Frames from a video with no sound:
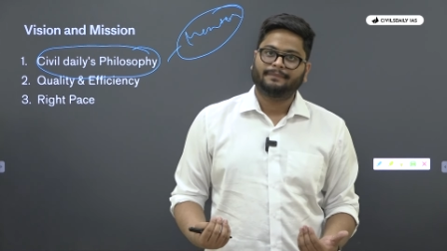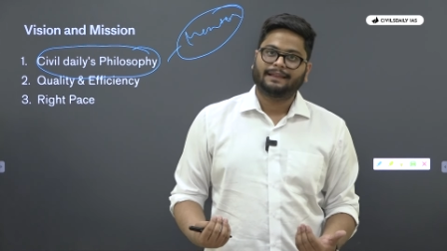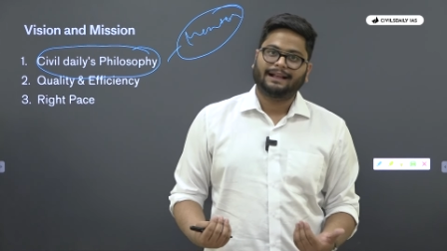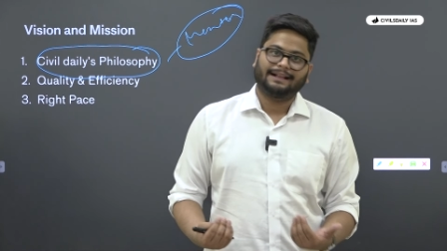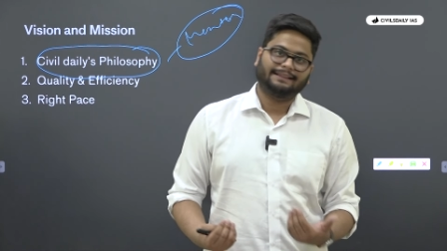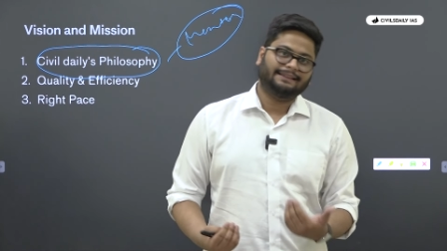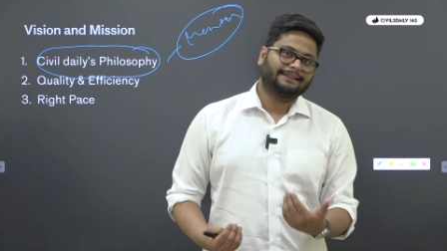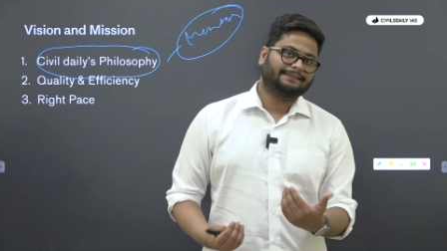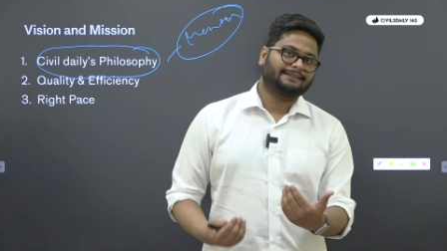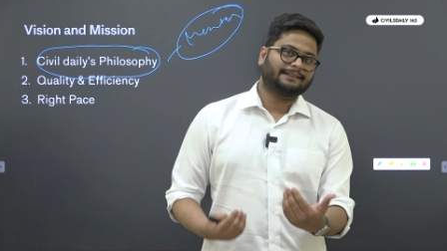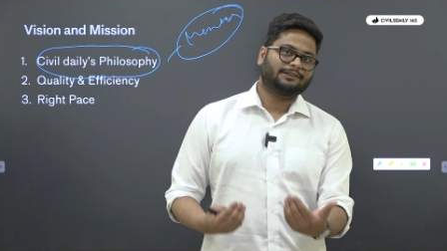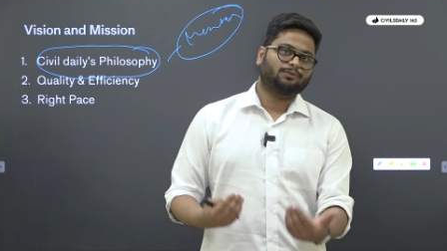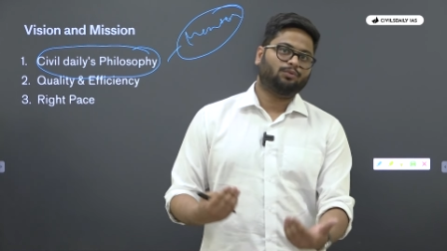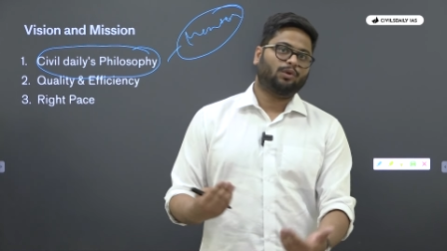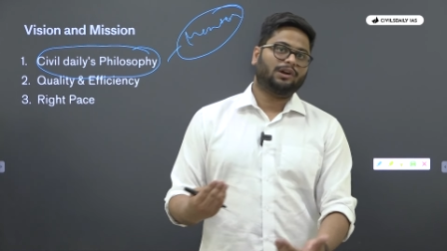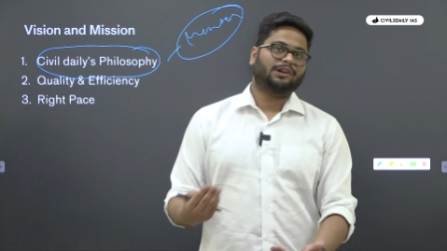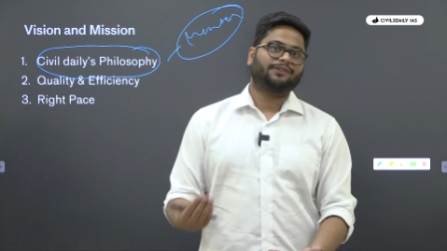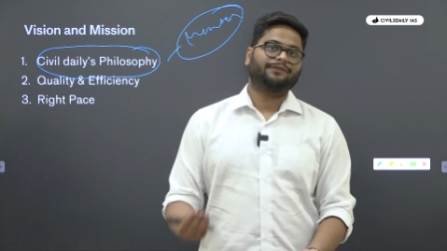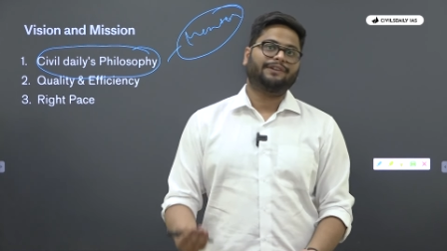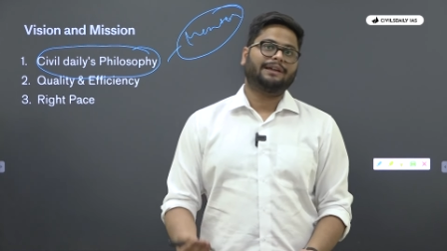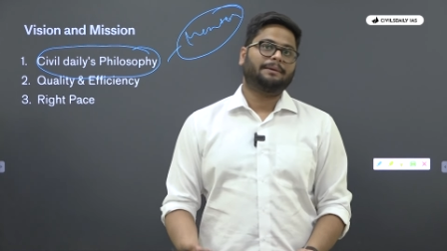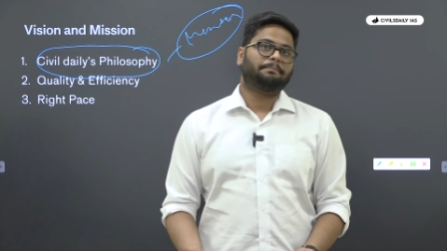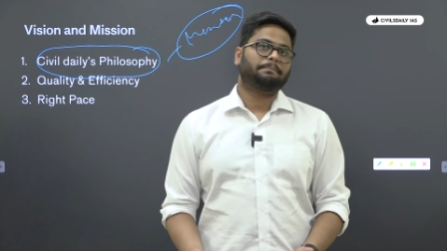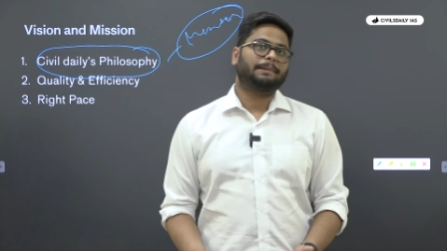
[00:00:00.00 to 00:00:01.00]
And this is
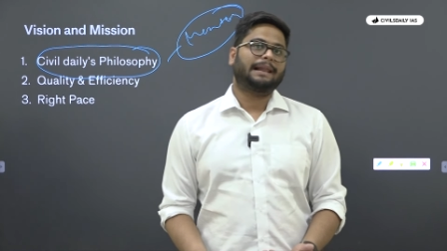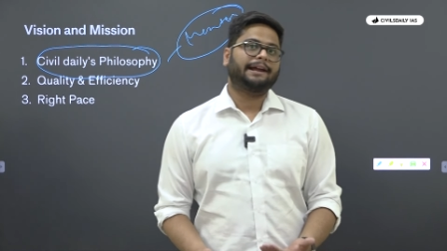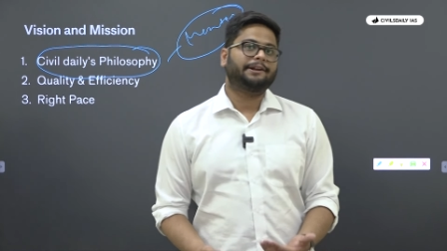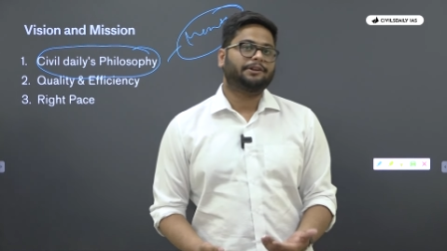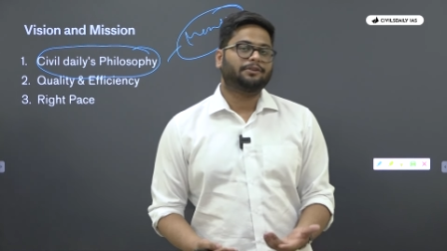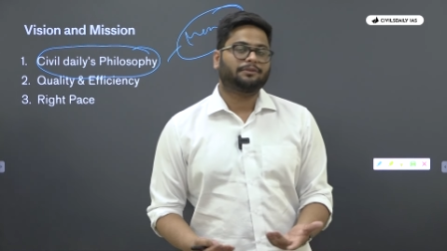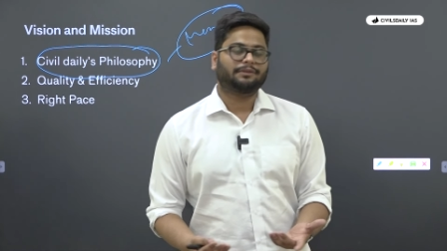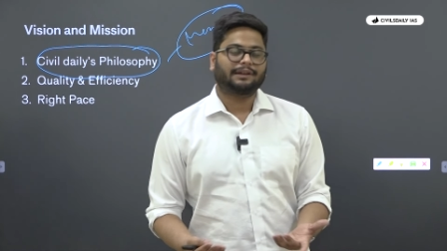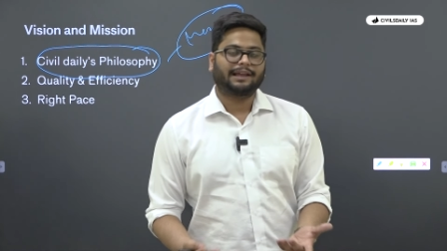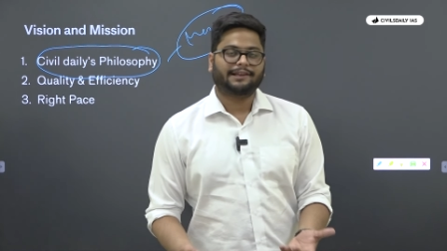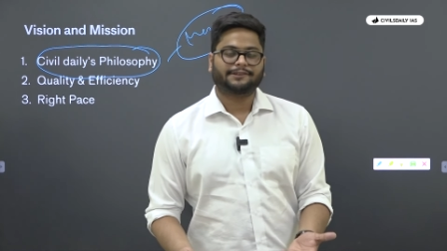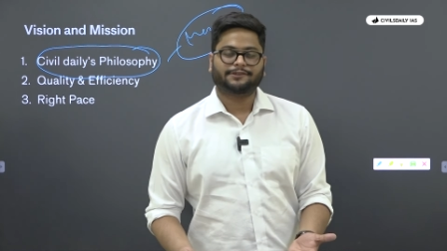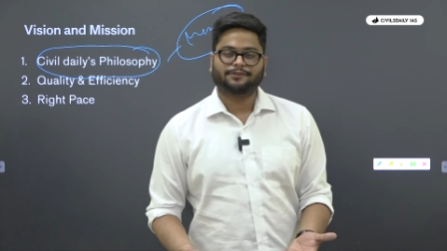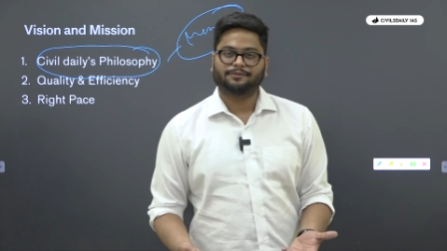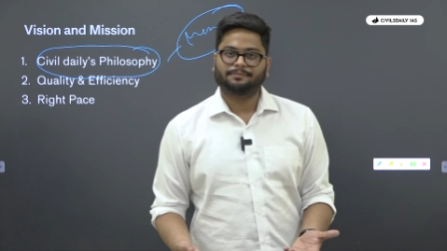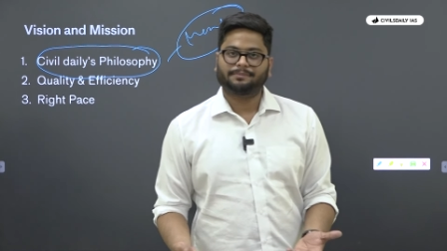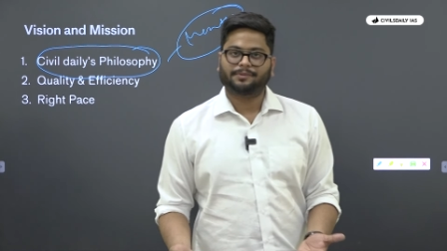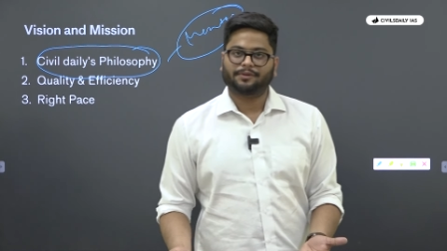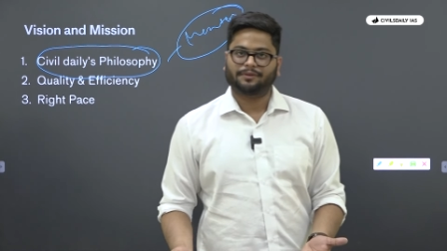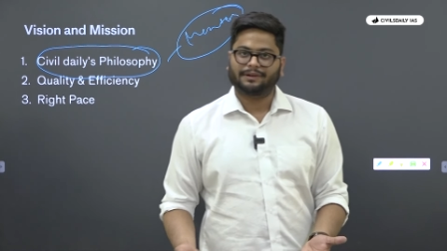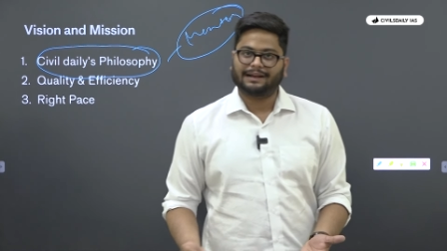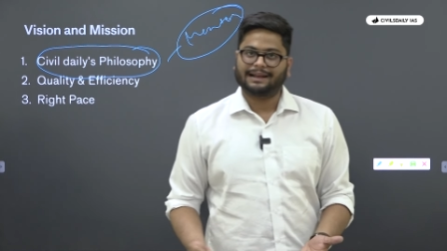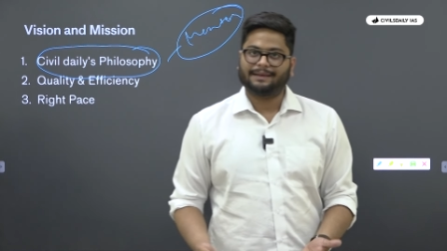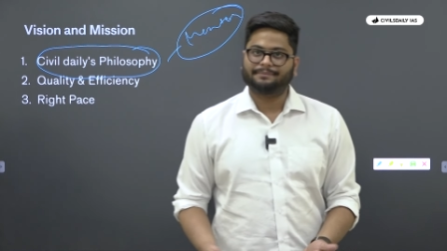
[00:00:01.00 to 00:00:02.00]
what we apply to classroom
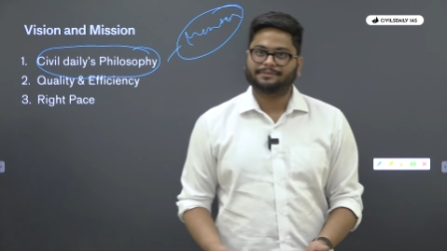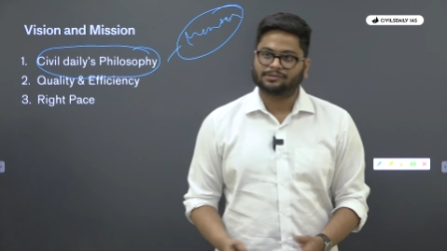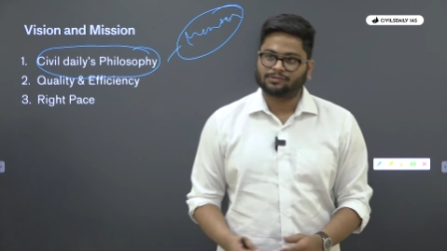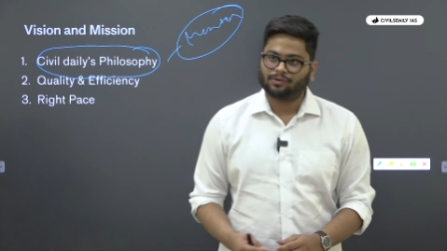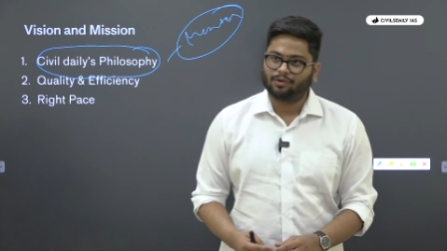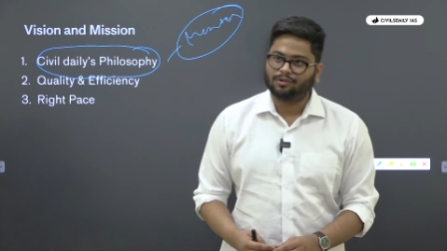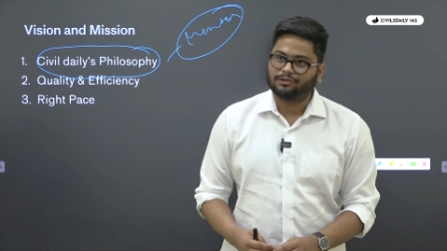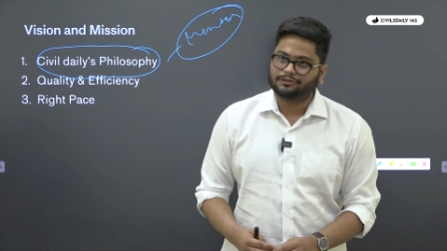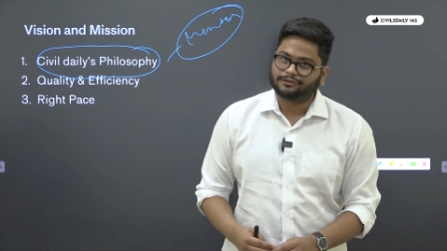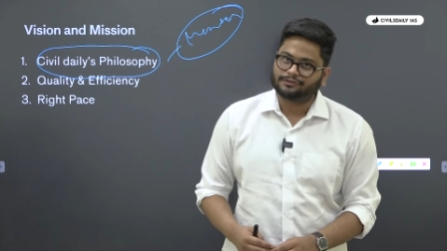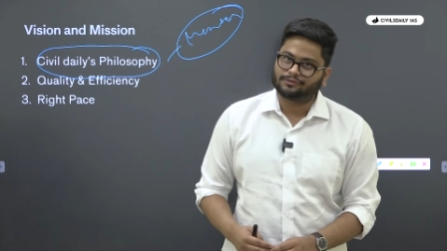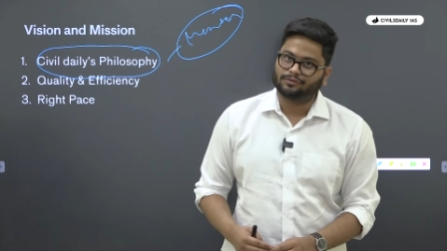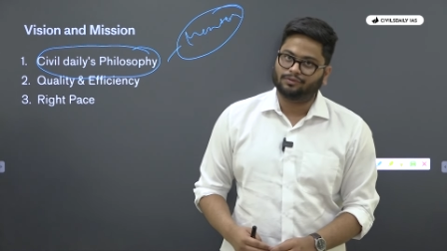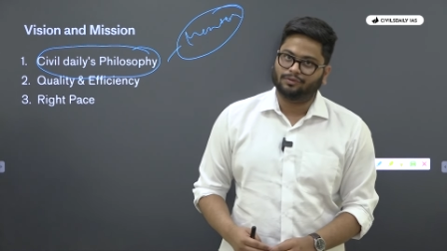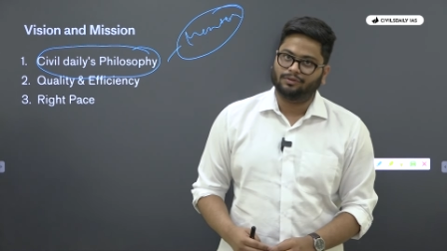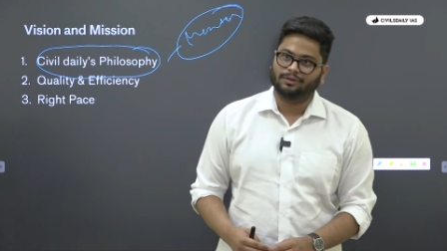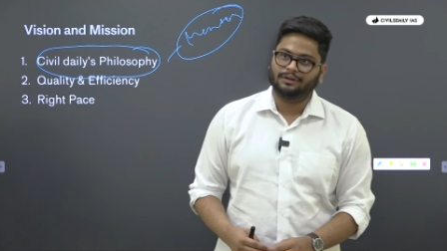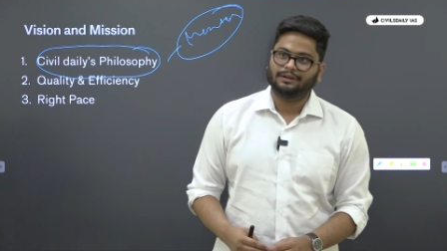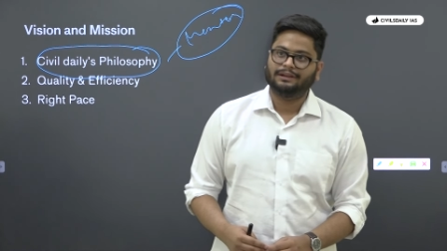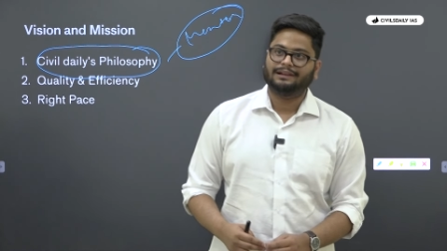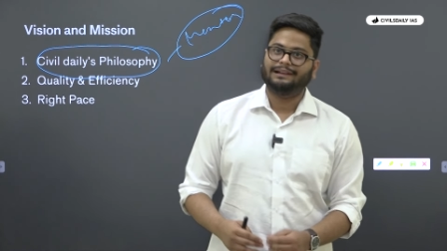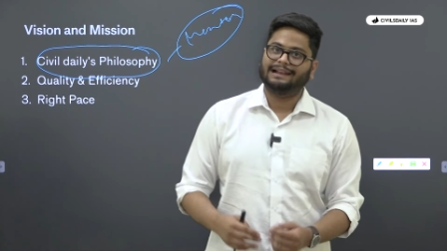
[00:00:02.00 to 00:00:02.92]
programs also,